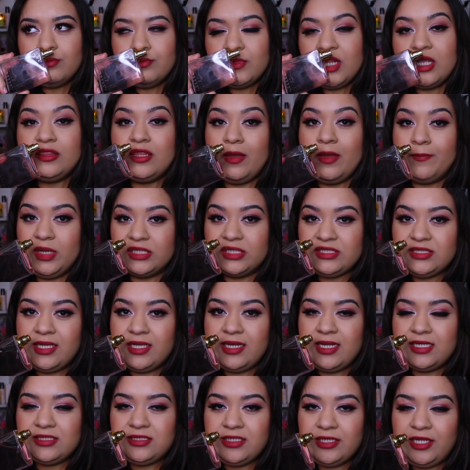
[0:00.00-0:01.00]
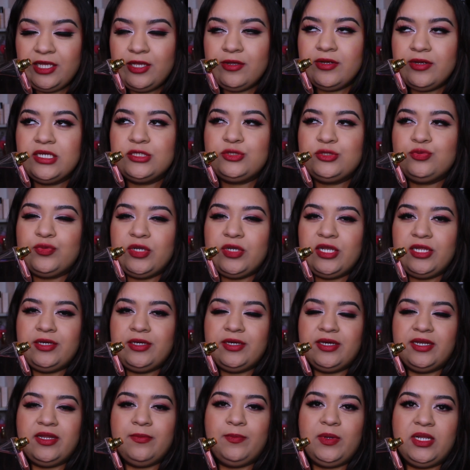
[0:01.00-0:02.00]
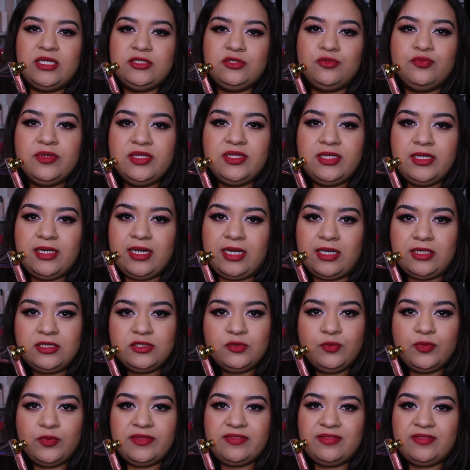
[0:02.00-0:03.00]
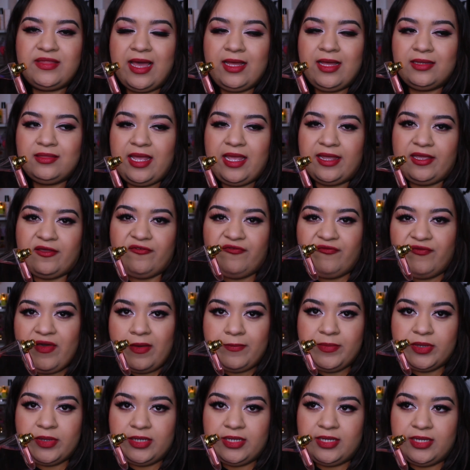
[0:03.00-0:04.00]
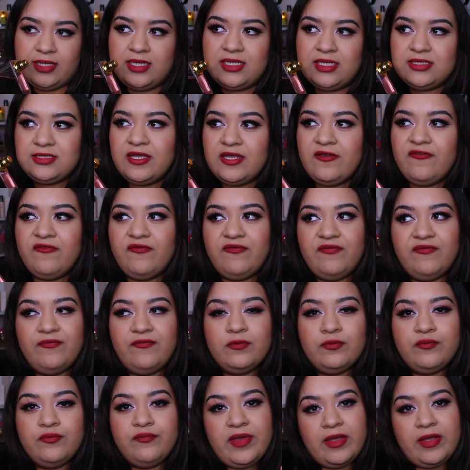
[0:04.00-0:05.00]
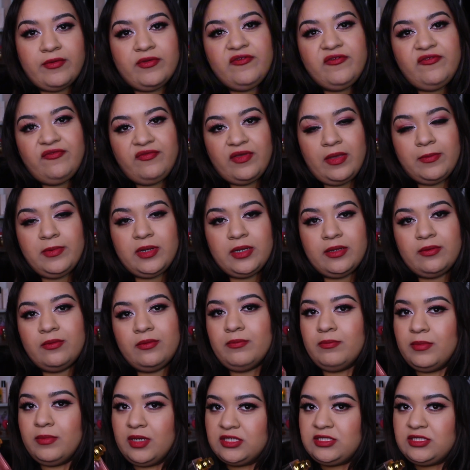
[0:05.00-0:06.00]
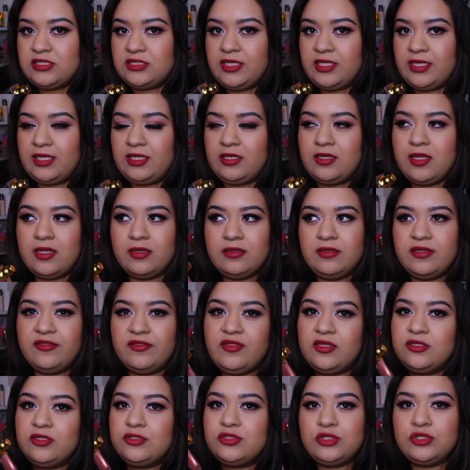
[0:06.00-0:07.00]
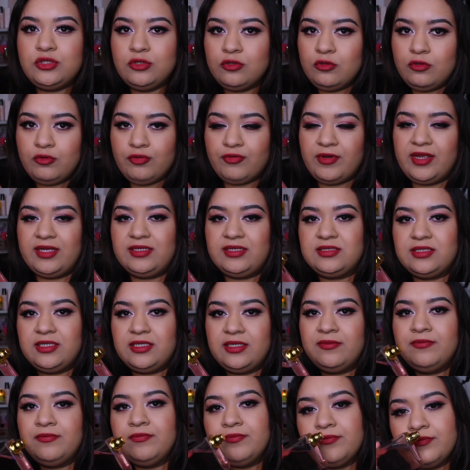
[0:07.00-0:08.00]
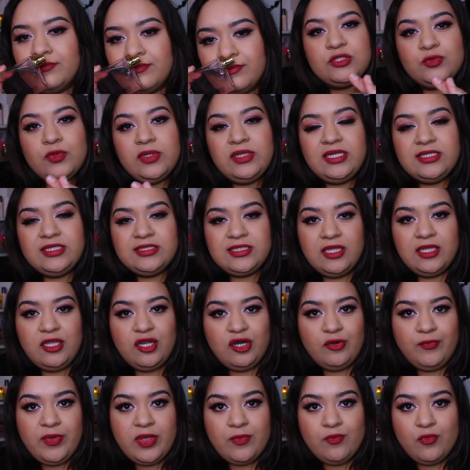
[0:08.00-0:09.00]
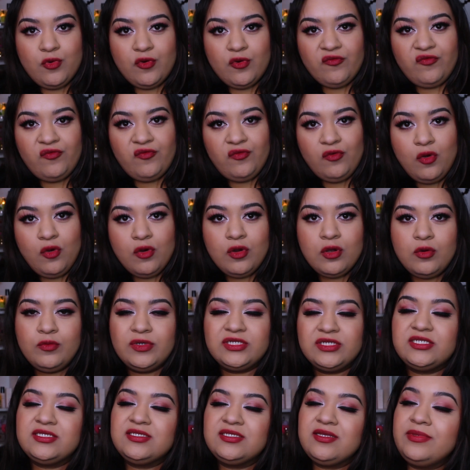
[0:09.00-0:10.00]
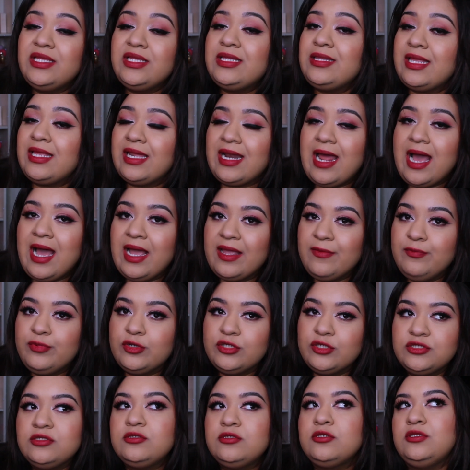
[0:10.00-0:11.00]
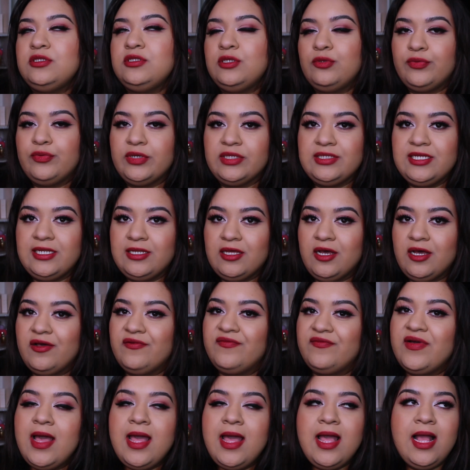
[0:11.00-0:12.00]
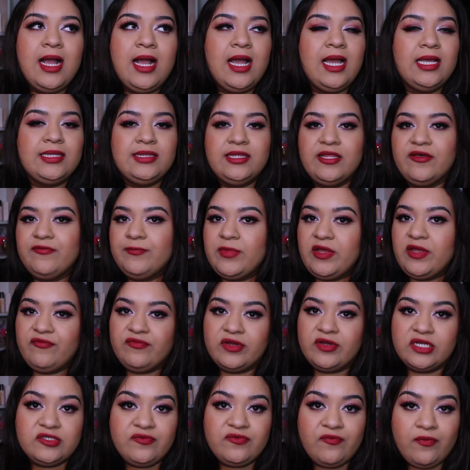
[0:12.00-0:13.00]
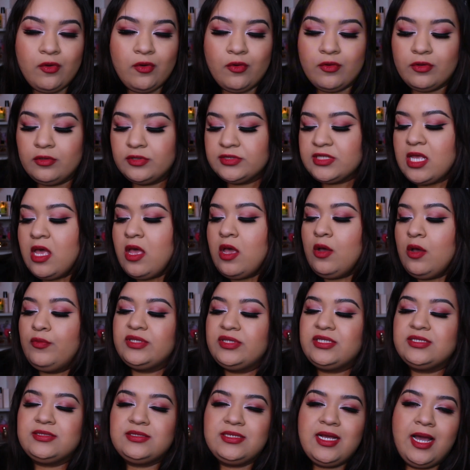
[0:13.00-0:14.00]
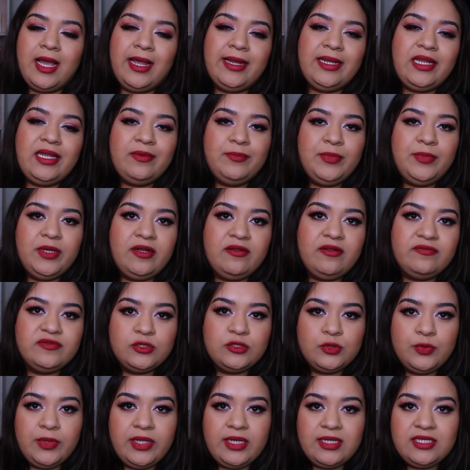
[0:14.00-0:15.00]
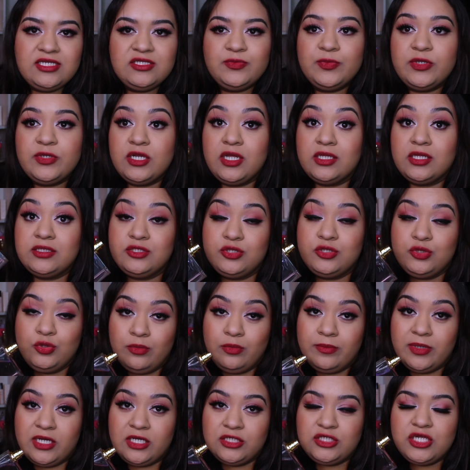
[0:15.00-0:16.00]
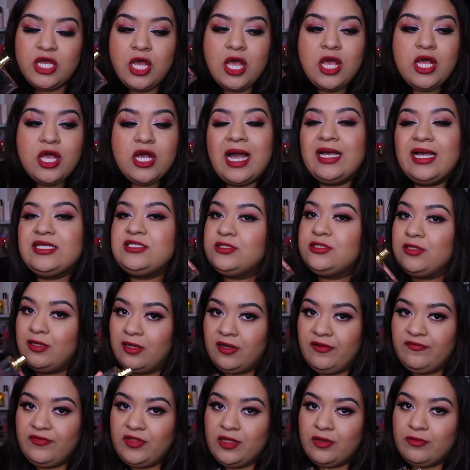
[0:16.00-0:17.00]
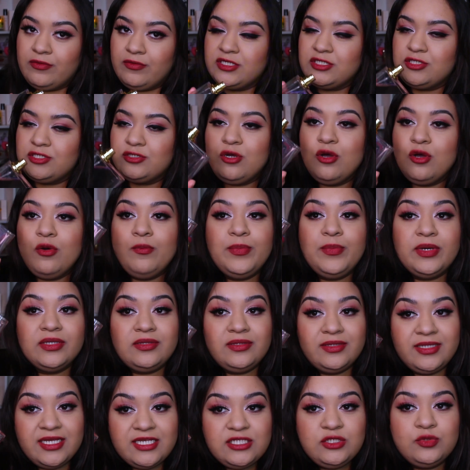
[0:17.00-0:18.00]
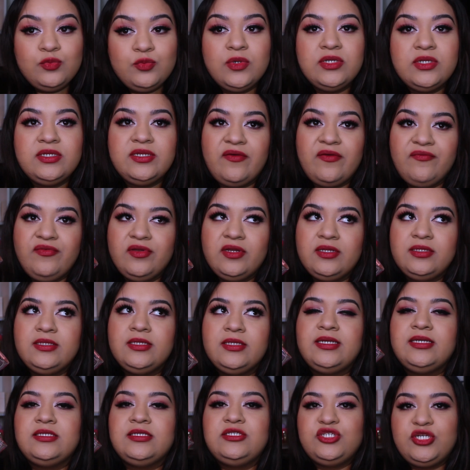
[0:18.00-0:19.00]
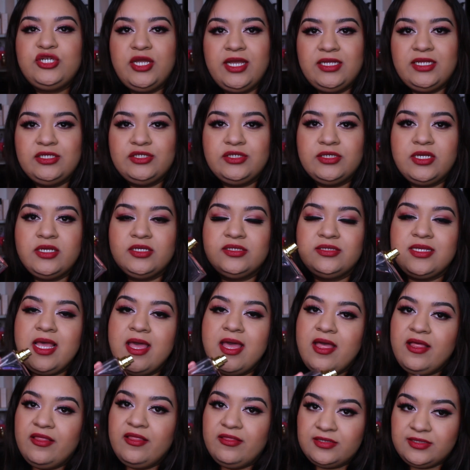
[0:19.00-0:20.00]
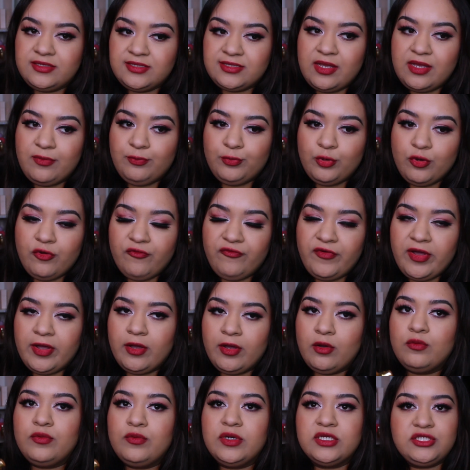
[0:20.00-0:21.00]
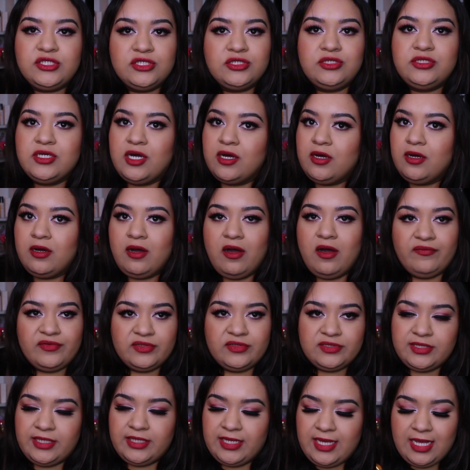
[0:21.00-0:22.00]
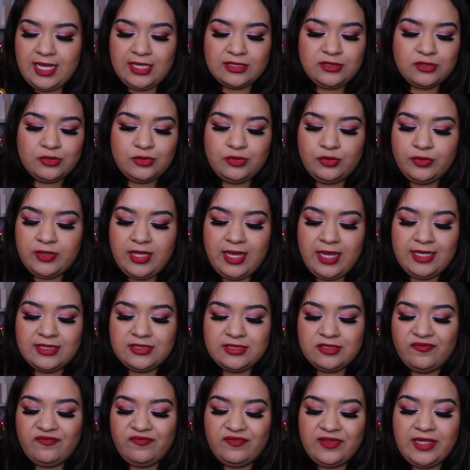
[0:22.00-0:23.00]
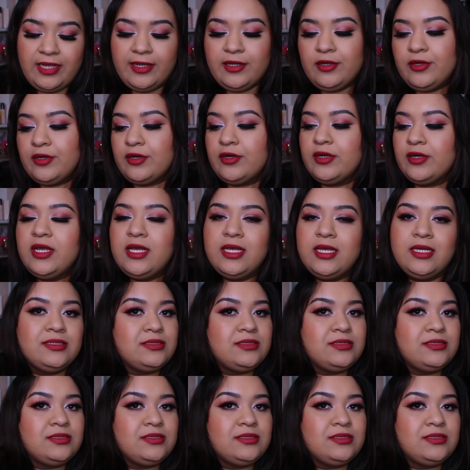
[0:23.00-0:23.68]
The muskiness in here is really good. It blends really nice with that like feminine. It's like very feminine musky, nothing too crazy. This one leans a little bit more floral, which is something that I personally really love. I love my fresh florals with a tiny bit of sweetness, but not too much. I still love the original, but this one definitely changes the scent profile, which duh, obviously it has to do that. It's a flanker.